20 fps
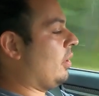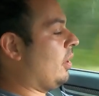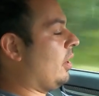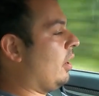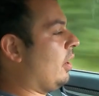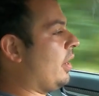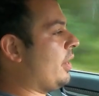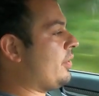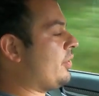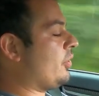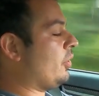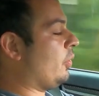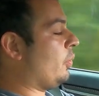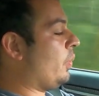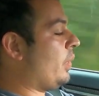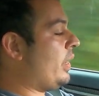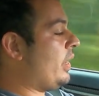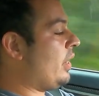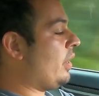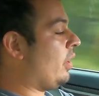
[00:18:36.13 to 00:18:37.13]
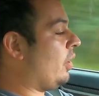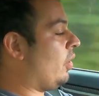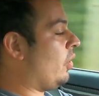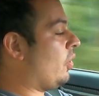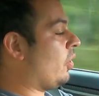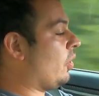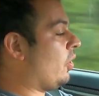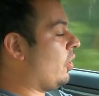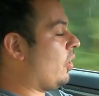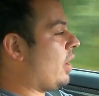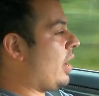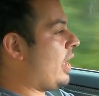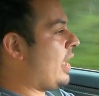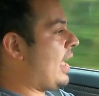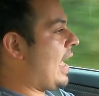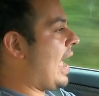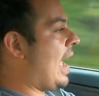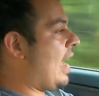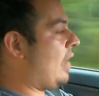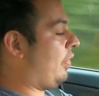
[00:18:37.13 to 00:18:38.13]
All right, so we are
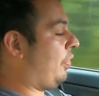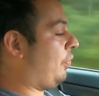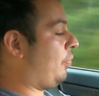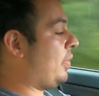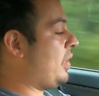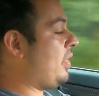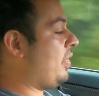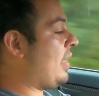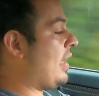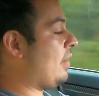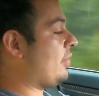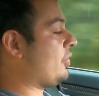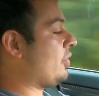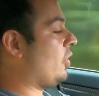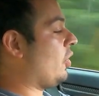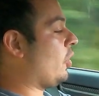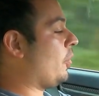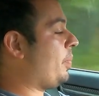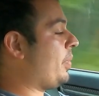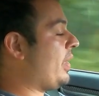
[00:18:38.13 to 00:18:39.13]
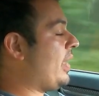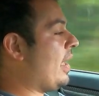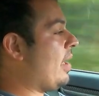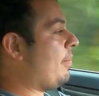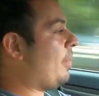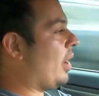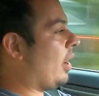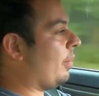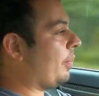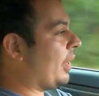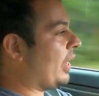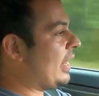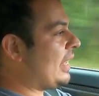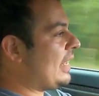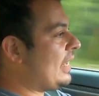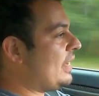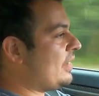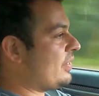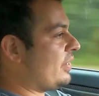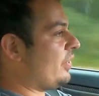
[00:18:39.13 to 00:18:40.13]
at 3,000 RPM, and I'm going
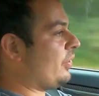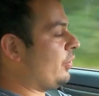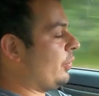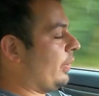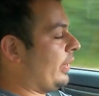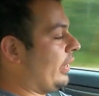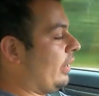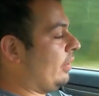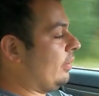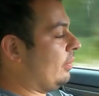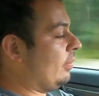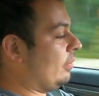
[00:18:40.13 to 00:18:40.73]
to ease into it.